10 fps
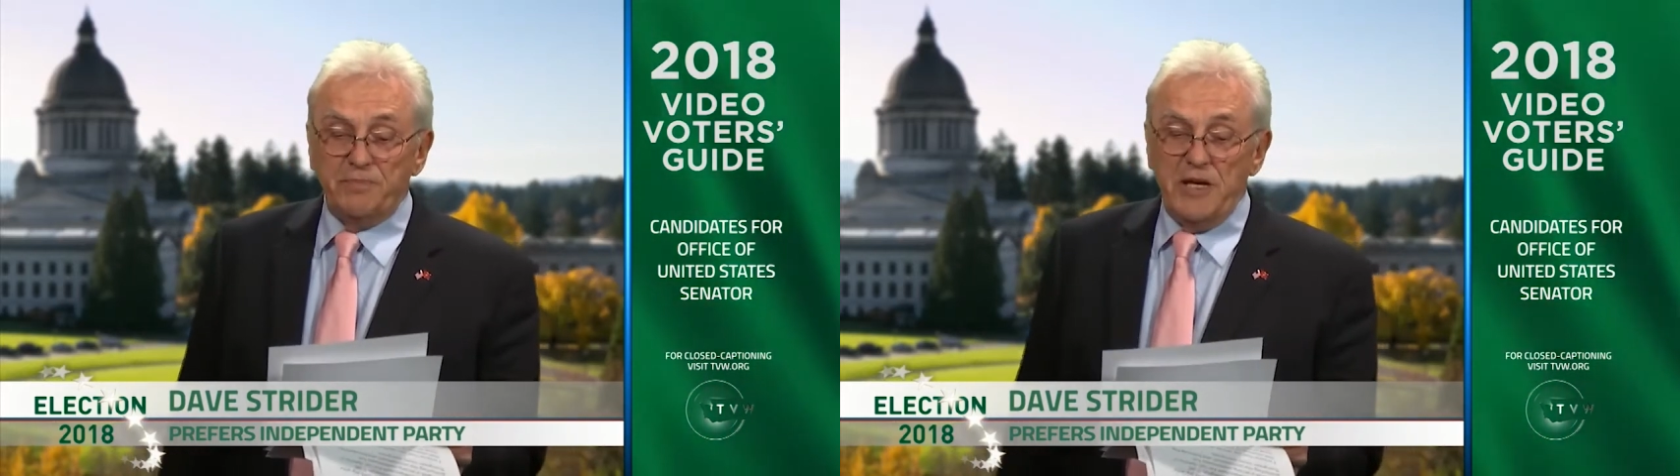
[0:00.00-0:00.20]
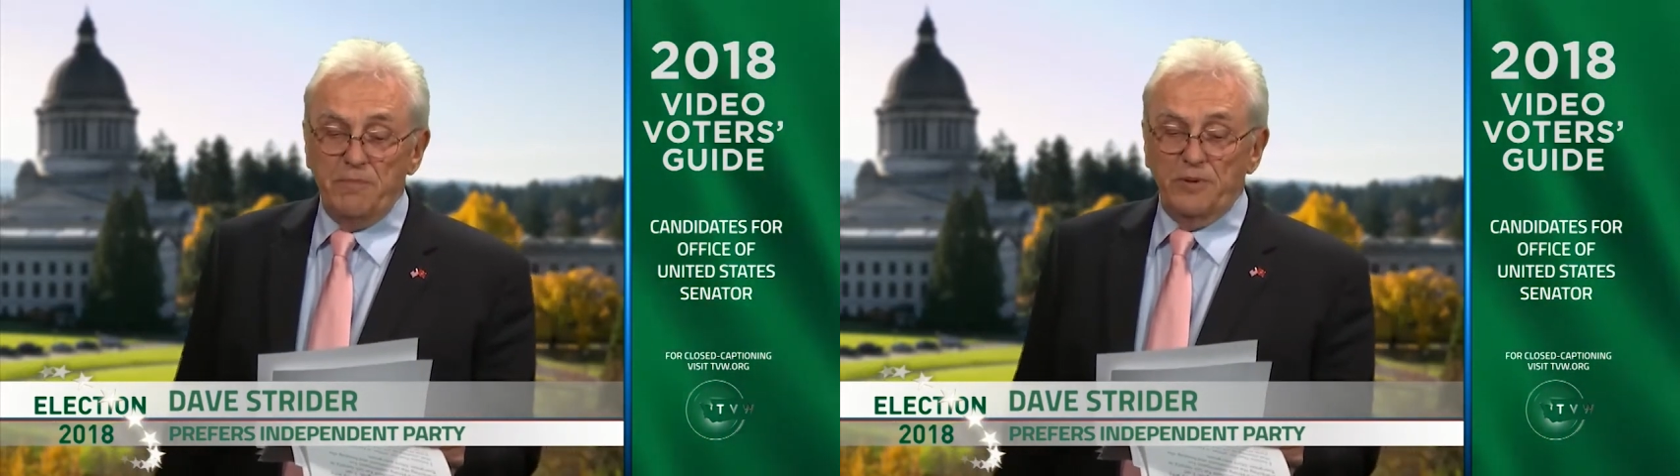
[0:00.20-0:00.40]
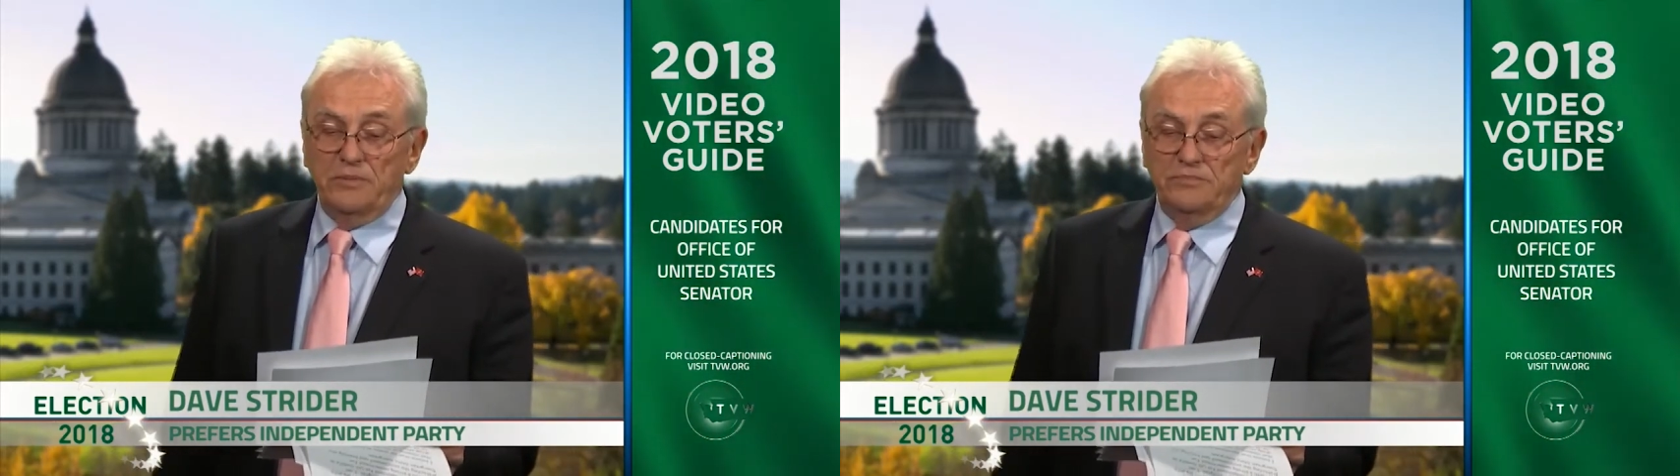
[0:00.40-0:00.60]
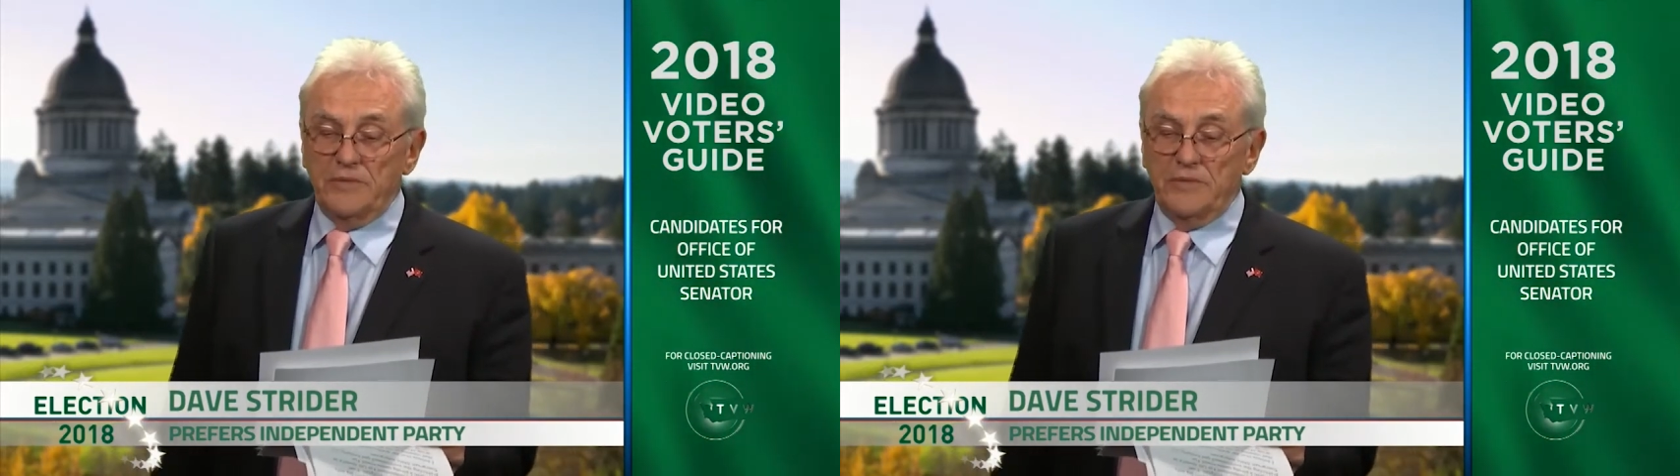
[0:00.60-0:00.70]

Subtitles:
people.